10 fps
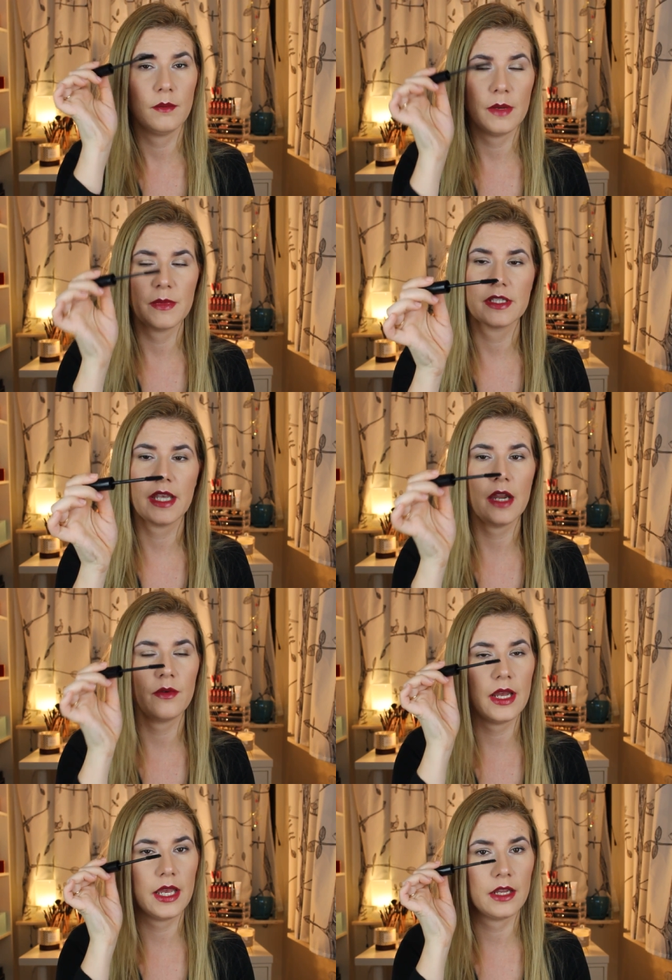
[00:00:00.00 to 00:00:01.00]
my
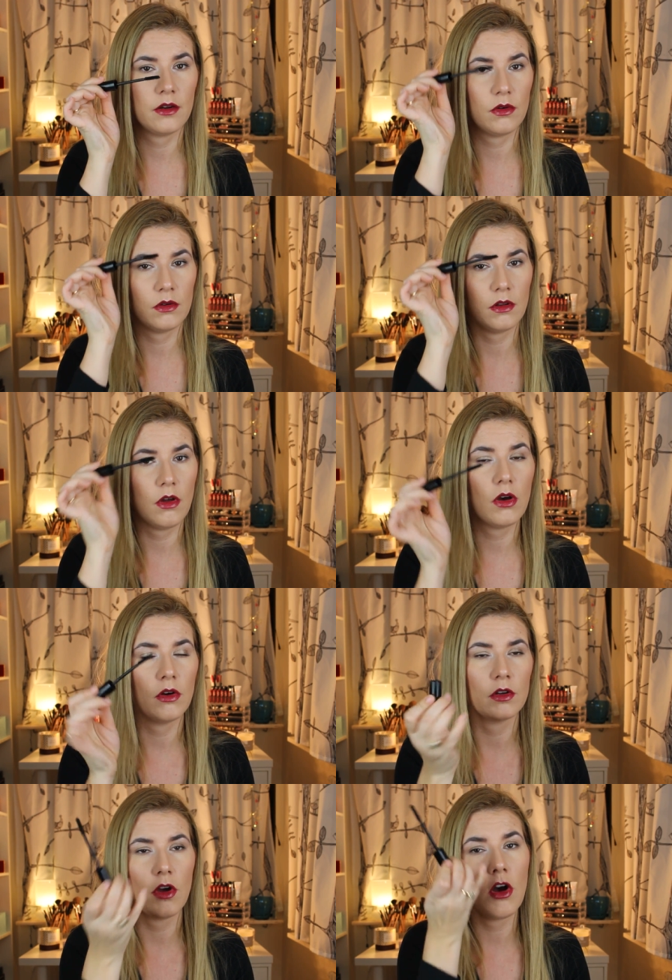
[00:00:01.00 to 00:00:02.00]
mascara and all,
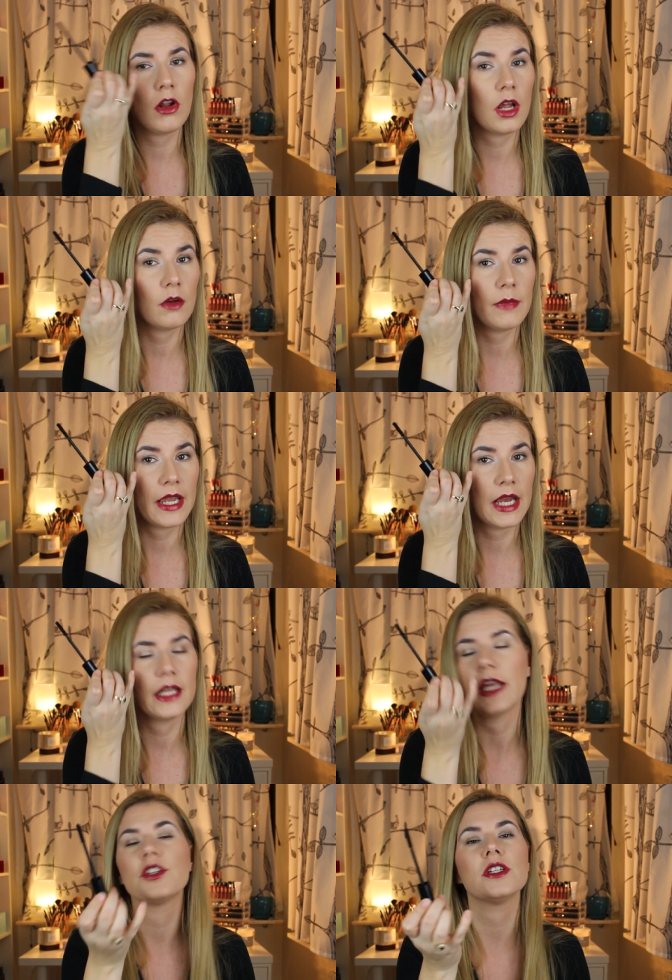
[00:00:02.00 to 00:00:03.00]
on all of my
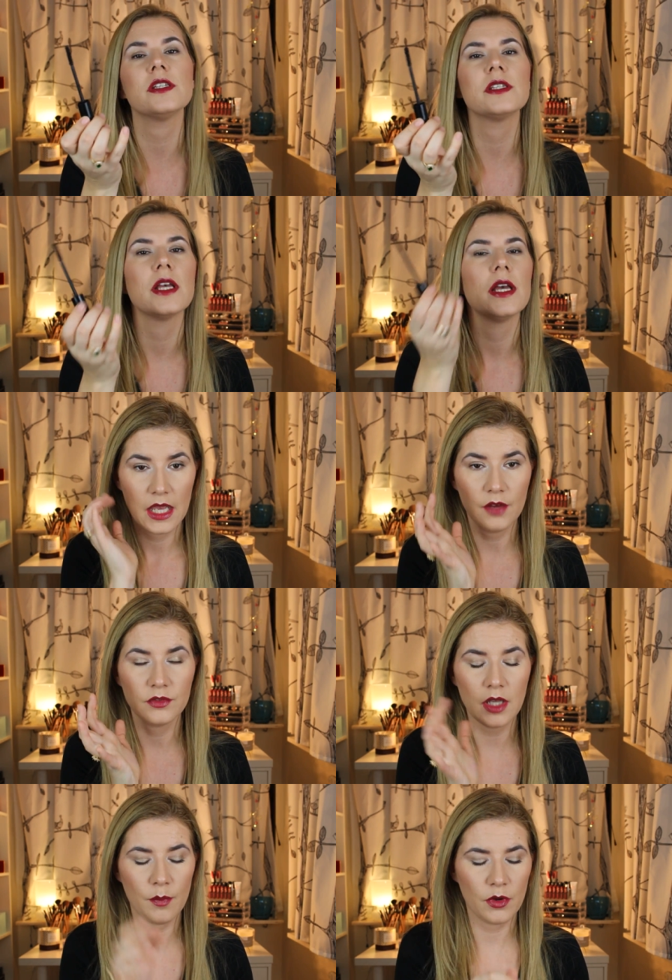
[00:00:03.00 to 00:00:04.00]
eyelashes.
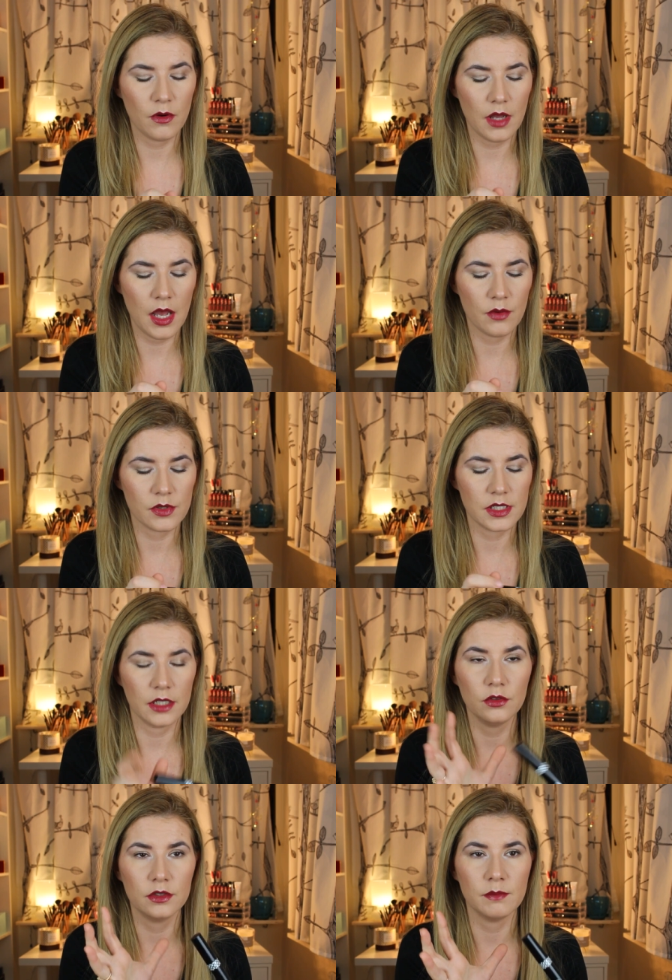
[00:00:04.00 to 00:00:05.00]
After a couple of hours
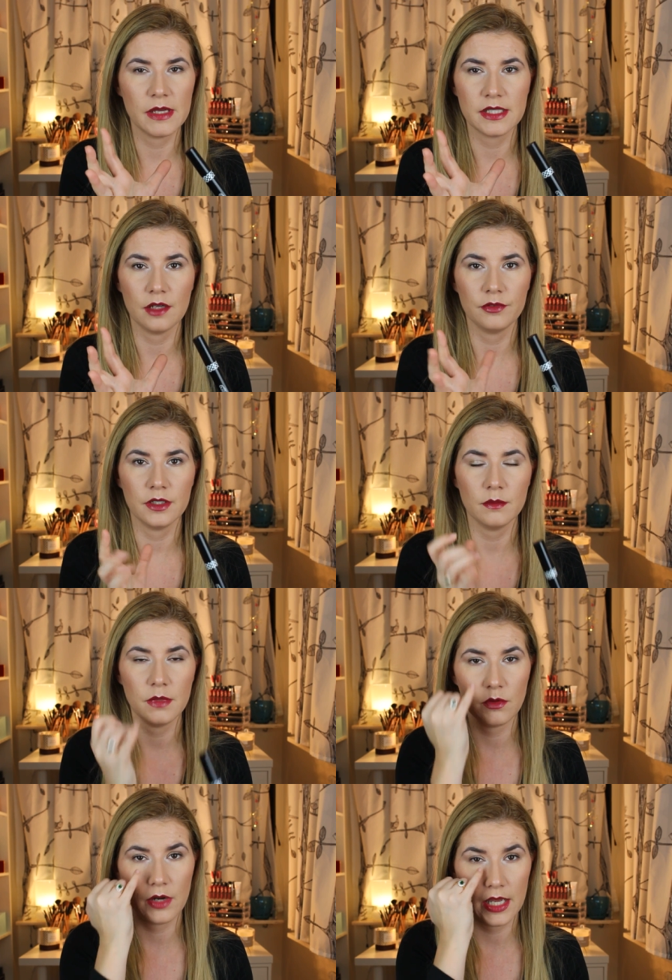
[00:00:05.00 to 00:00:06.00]
I looked myself in the
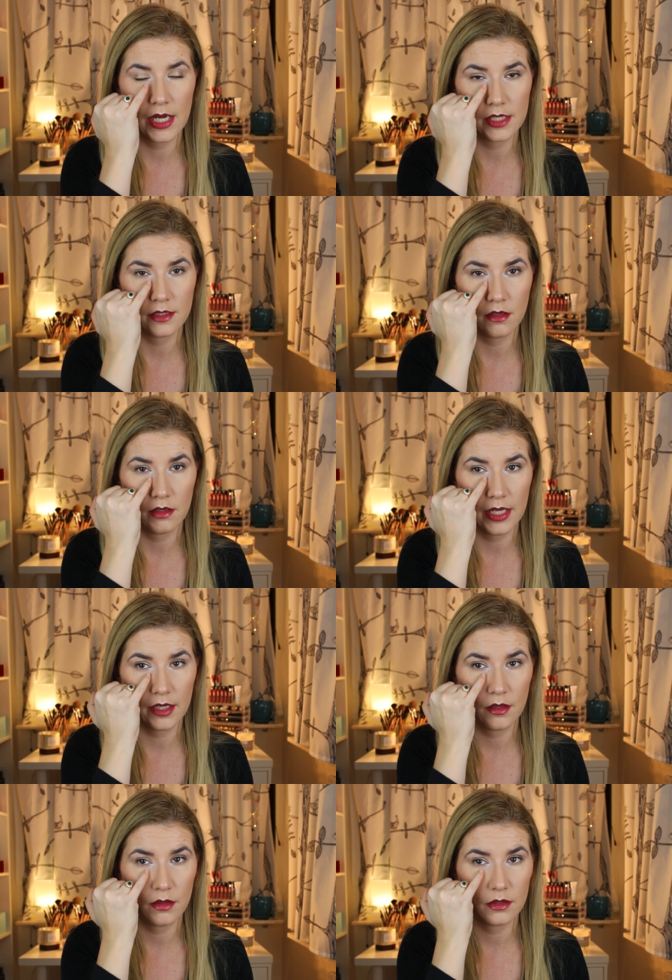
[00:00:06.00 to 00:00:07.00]
mirror and I saw
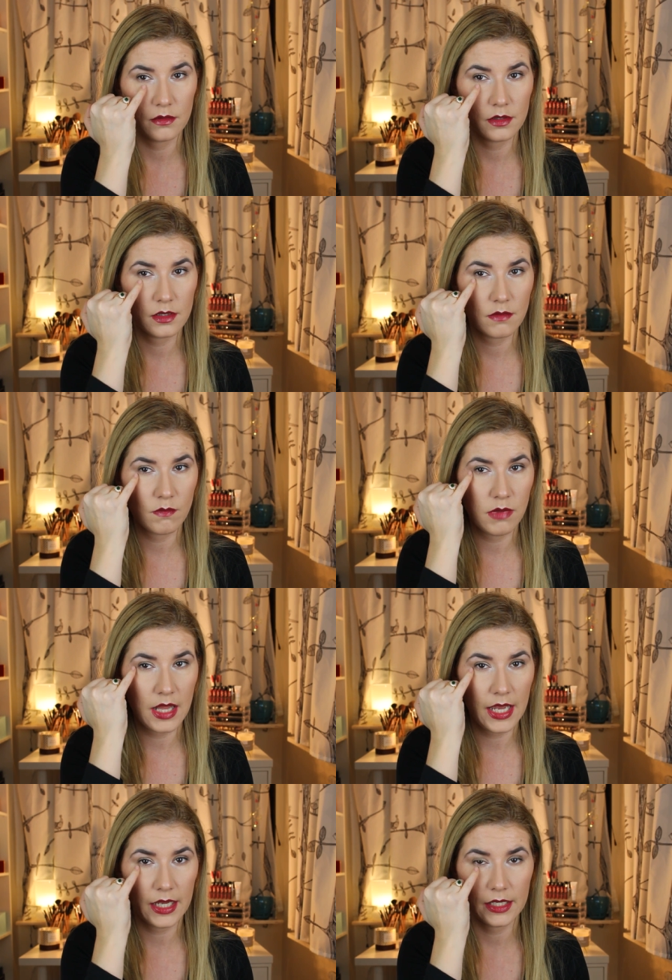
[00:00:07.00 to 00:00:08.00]
like
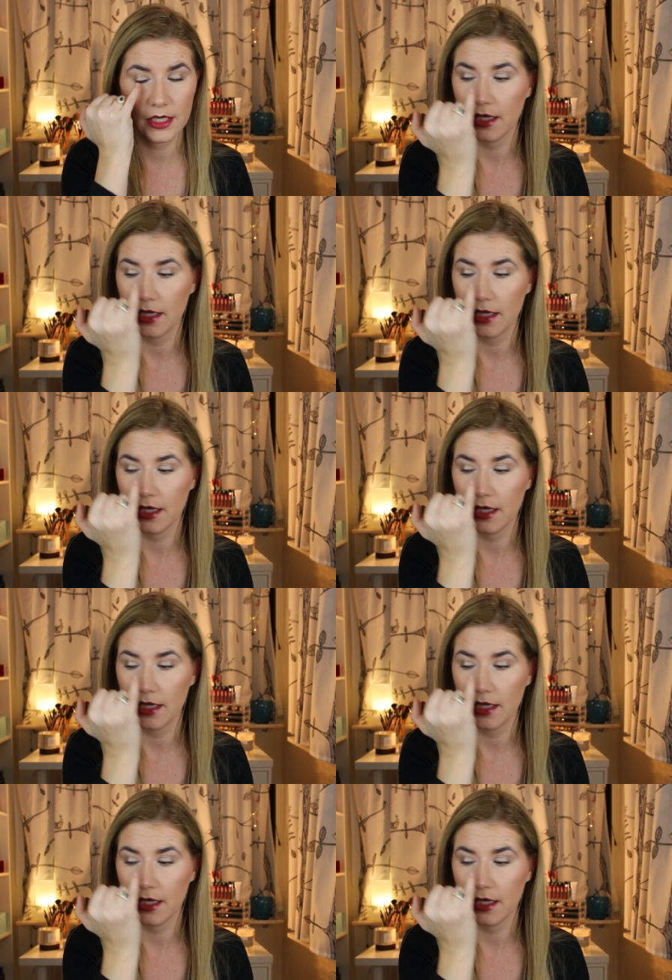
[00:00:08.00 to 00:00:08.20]
black